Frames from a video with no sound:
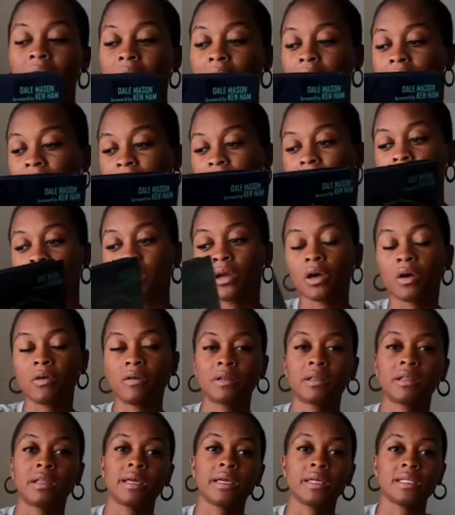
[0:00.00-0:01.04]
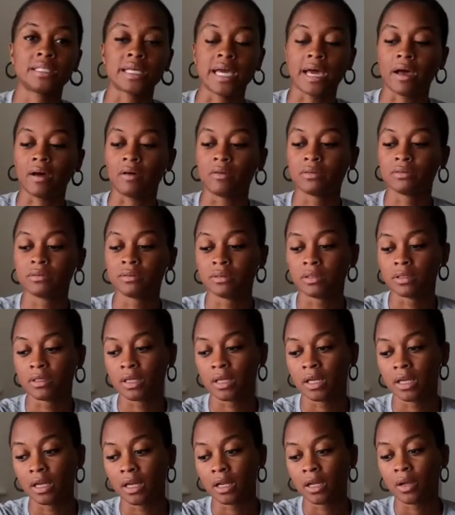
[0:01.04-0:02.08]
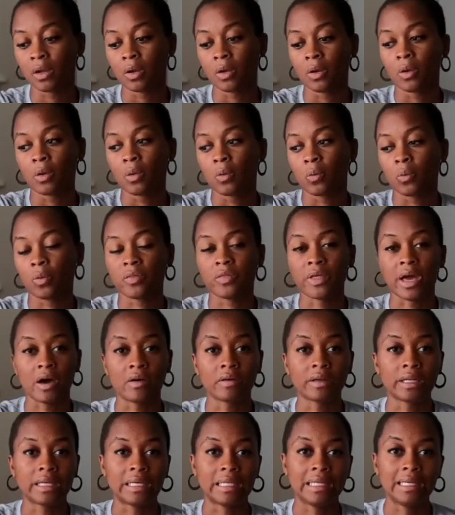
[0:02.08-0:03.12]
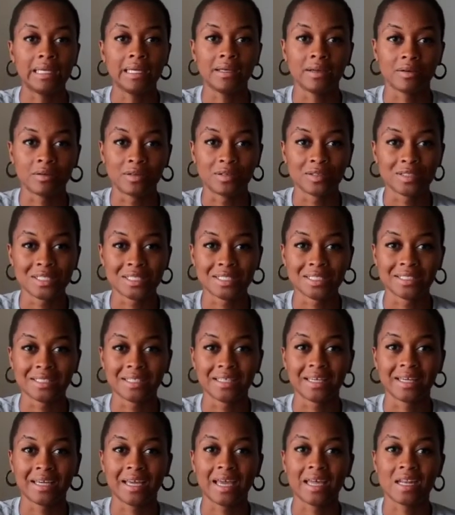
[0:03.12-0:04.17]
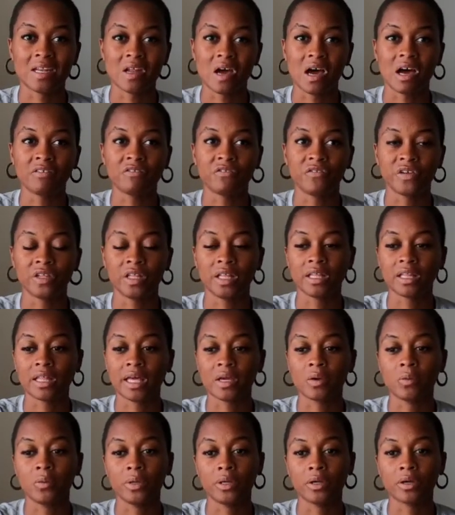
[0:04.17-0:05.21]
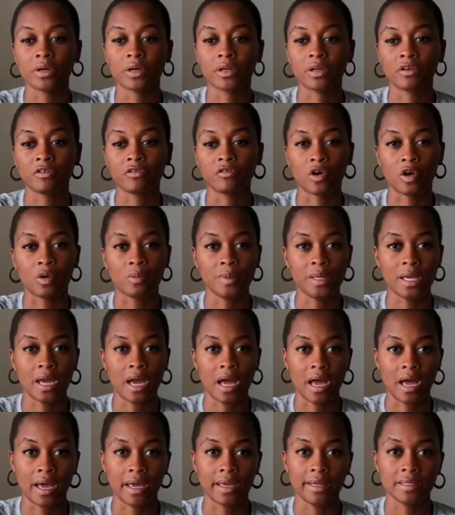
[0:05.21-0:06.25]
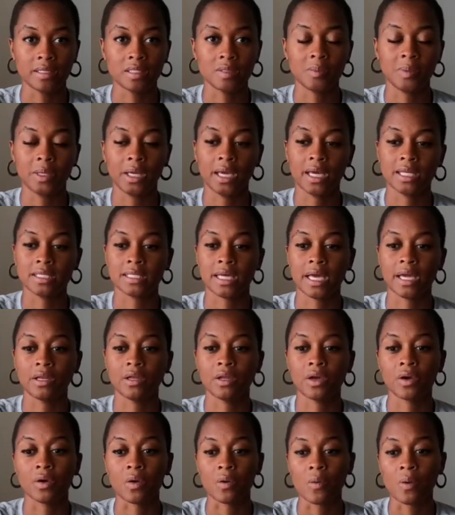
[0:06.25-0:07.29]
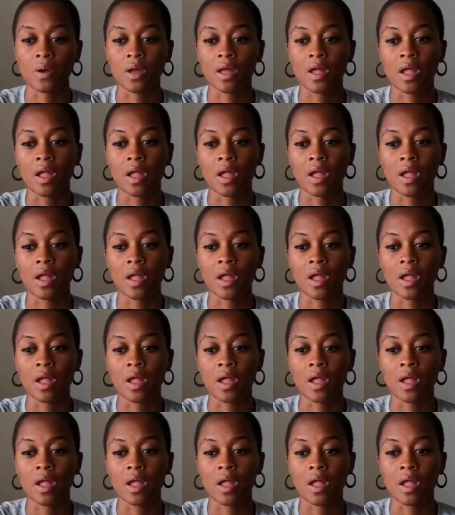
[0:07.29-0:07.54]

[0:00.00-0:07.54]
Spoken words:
I can go and lay down without any guilt and not feeling like we are gonna fall behind, because I know